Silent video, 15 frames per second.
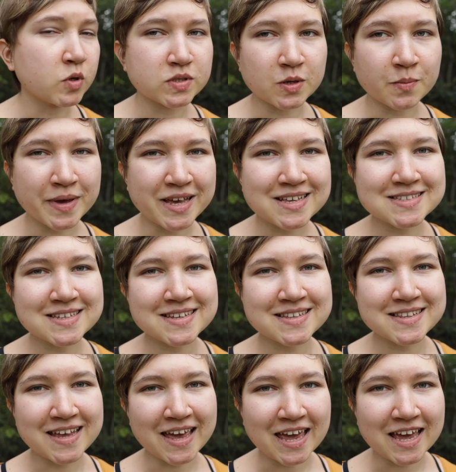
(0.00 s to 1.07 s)
most amazing
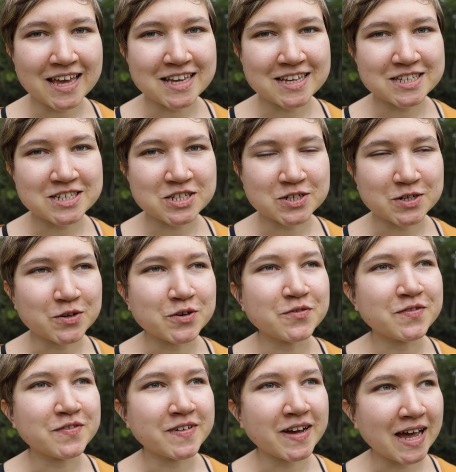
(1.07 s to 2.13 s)
age of
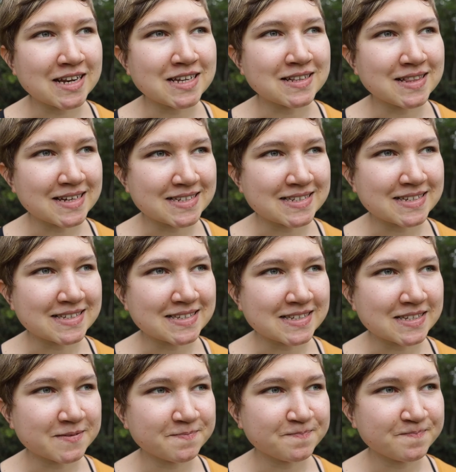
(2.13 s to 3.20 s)

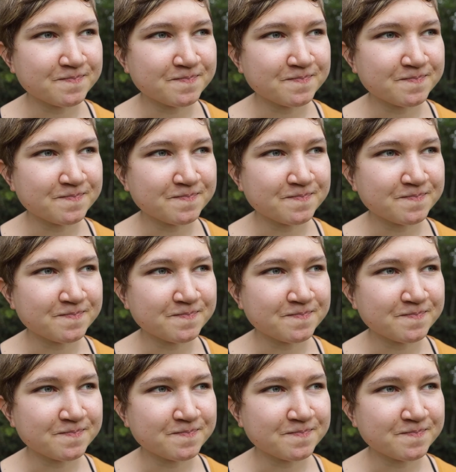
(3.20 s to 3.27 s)
adolescence.